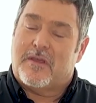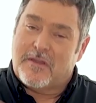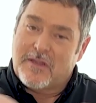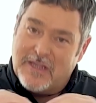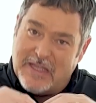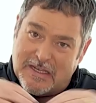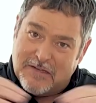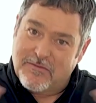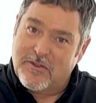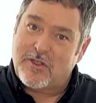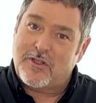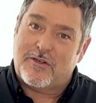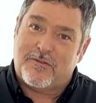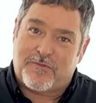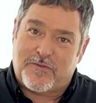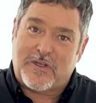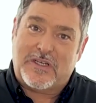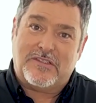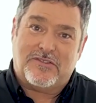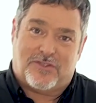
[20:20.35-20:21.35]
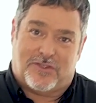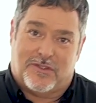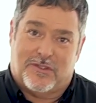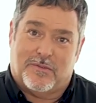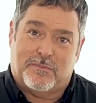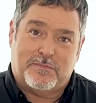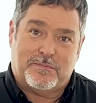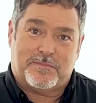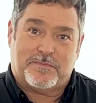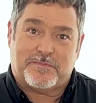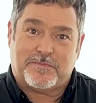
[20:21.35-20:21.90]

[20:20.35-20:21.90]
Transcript: level of friendship.